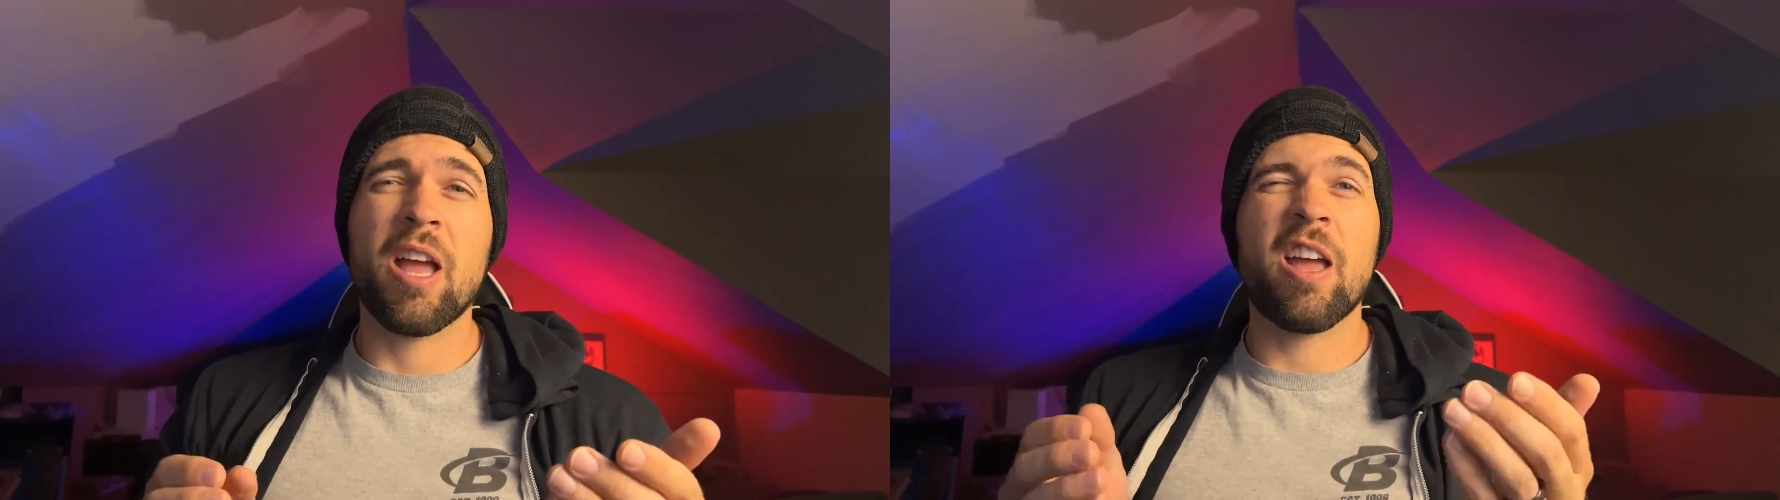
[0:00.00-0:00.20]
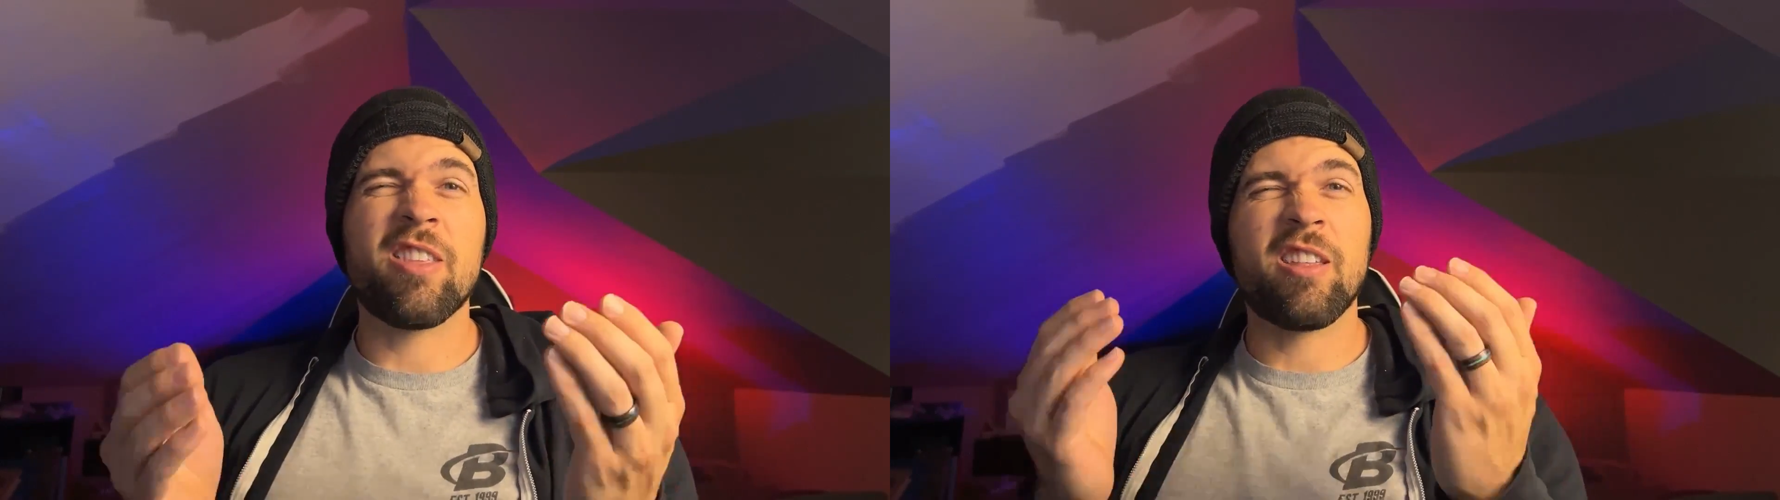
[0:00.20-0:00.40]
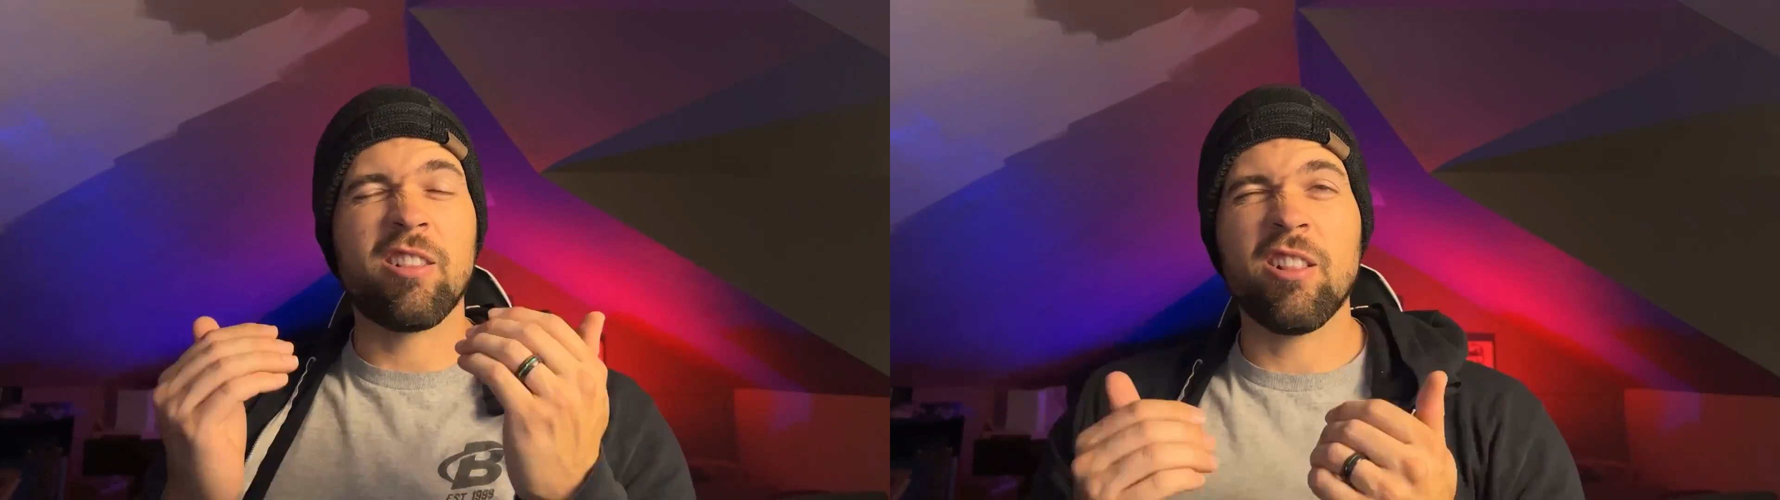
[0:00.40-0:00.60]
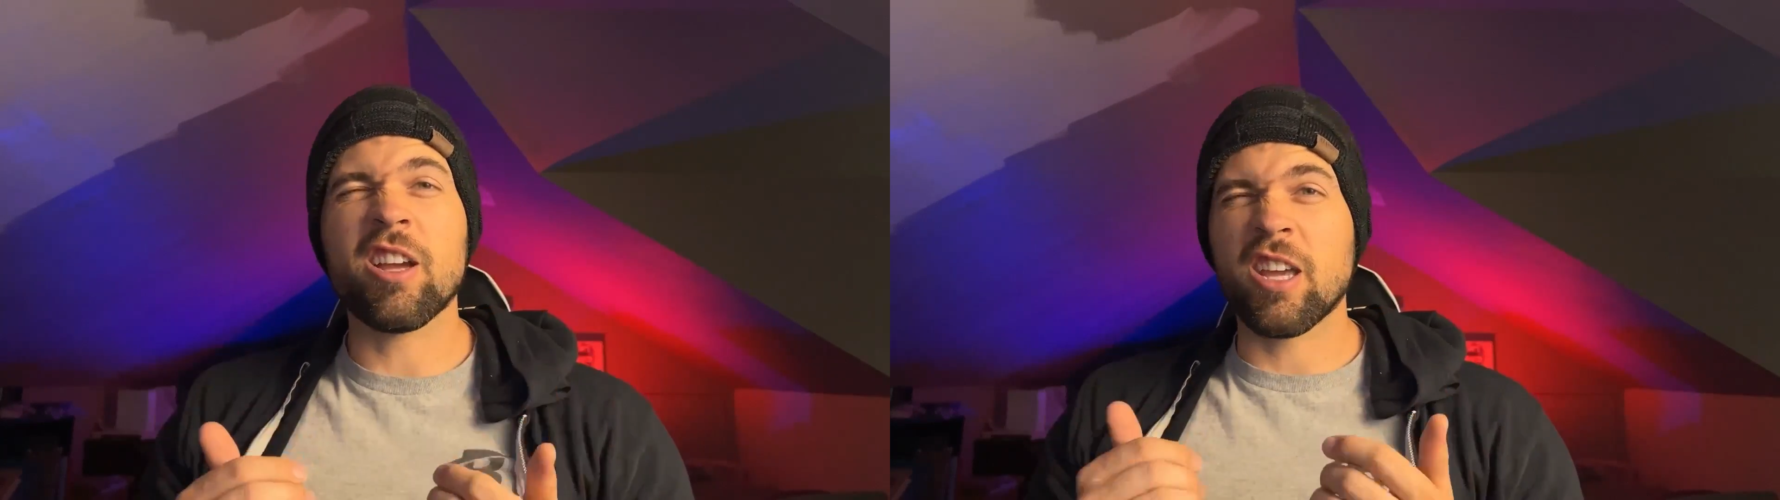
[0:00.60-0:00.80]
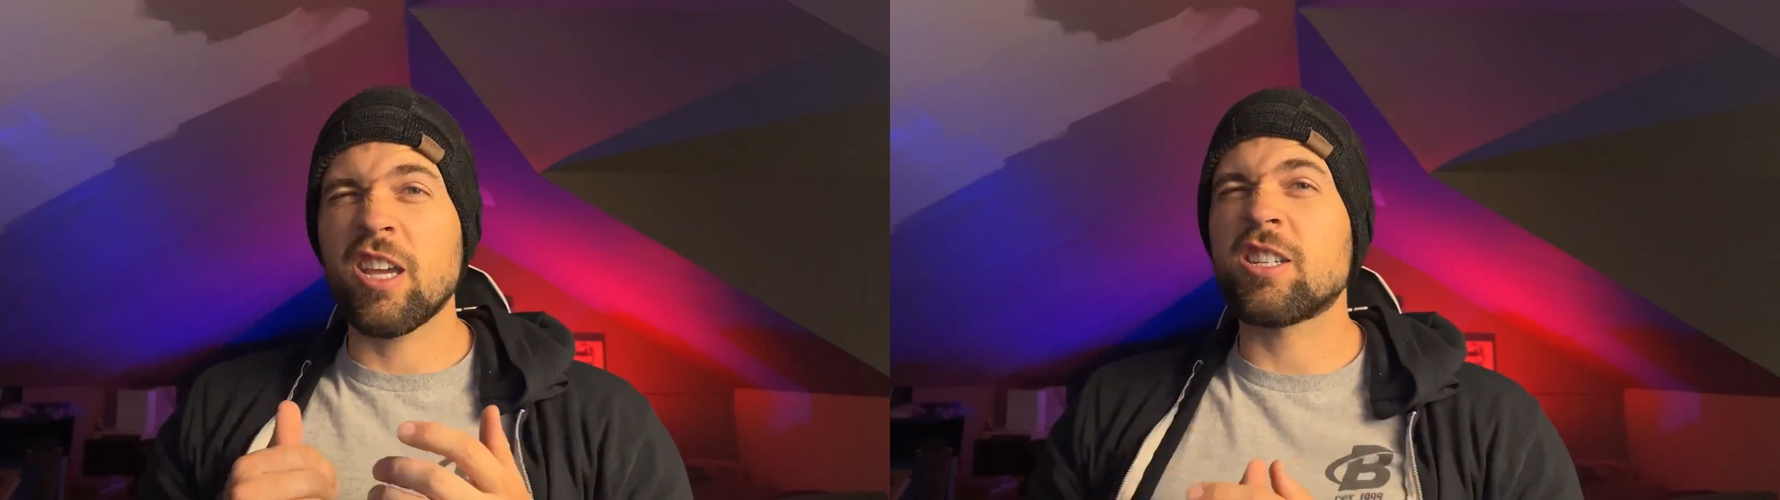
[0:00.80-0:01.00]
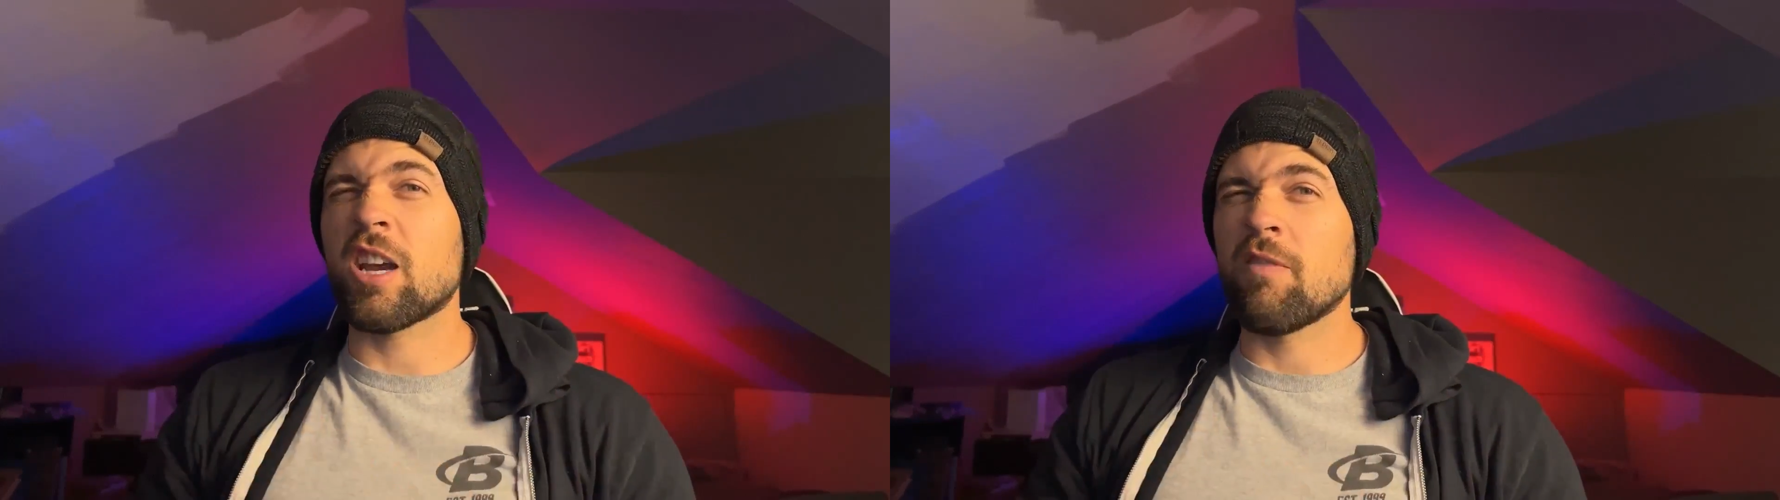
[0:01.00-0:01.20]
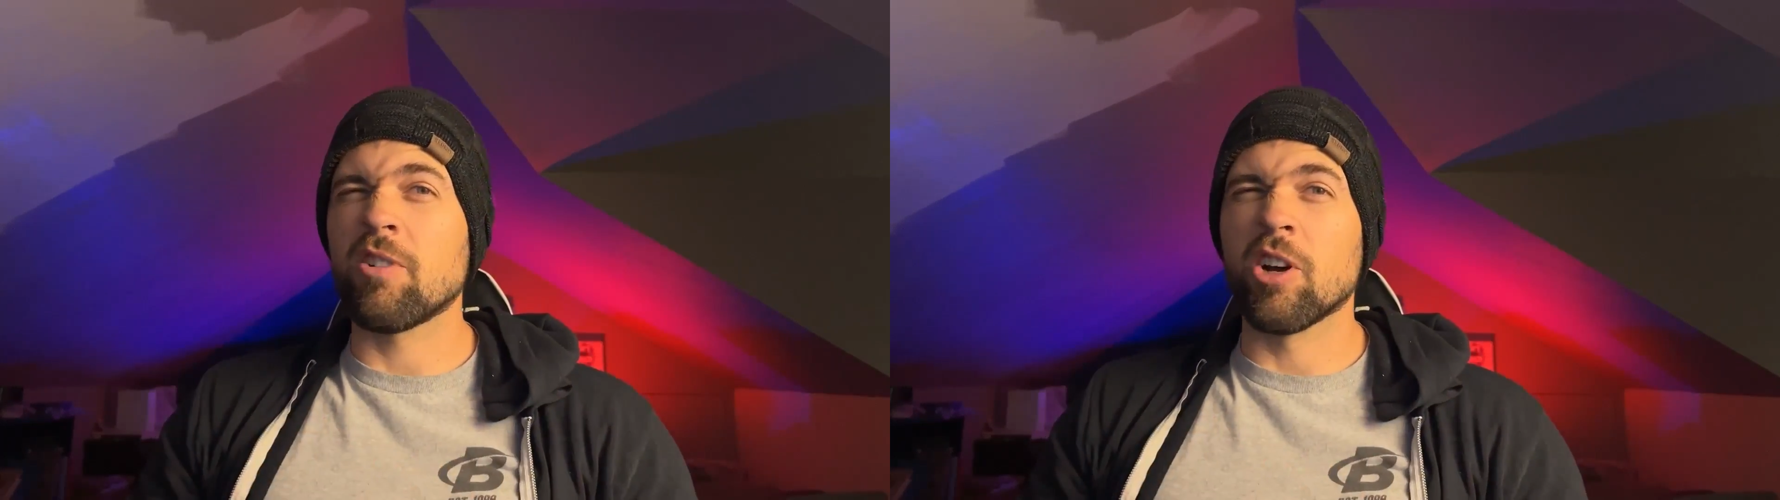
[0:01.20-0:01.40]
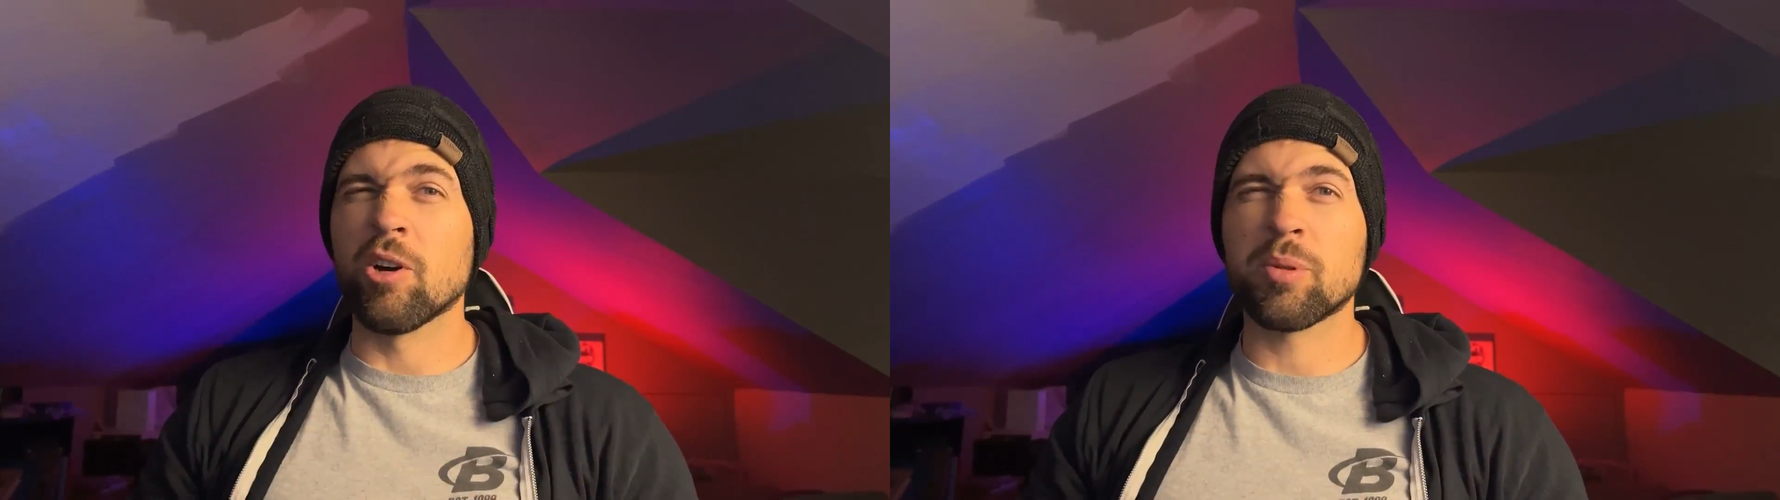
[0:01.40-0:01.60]
and then lick each
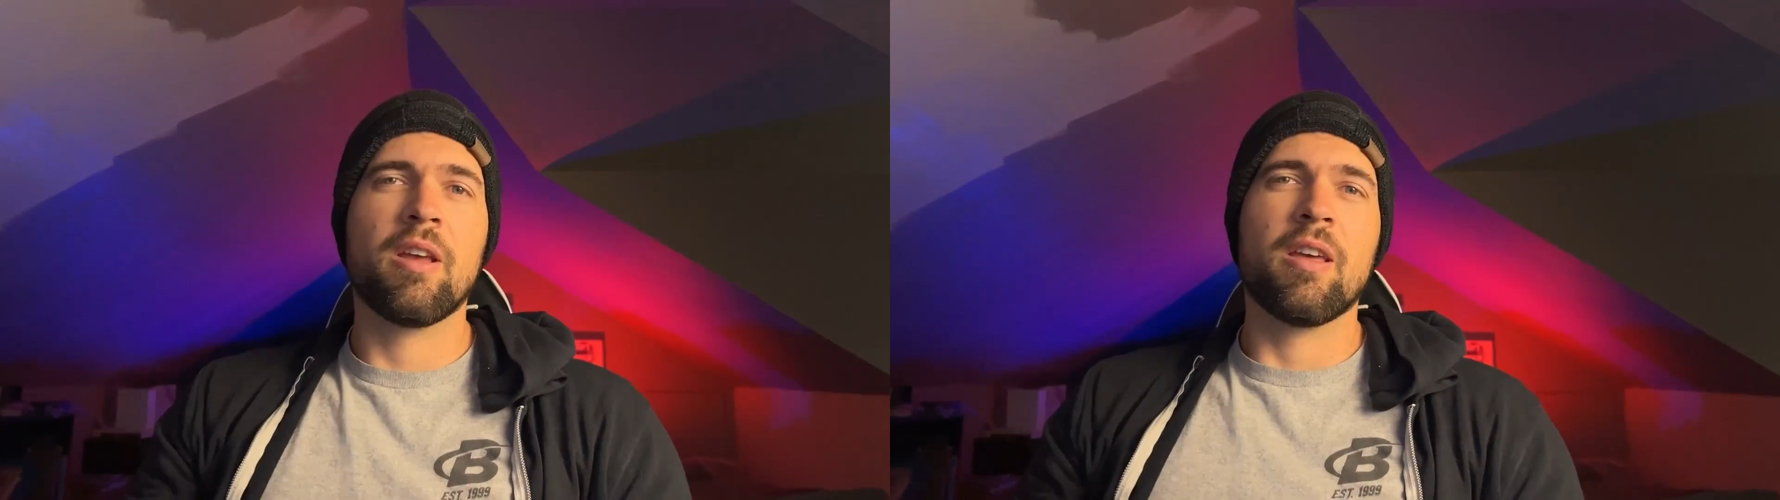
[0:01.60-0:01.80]
envelope.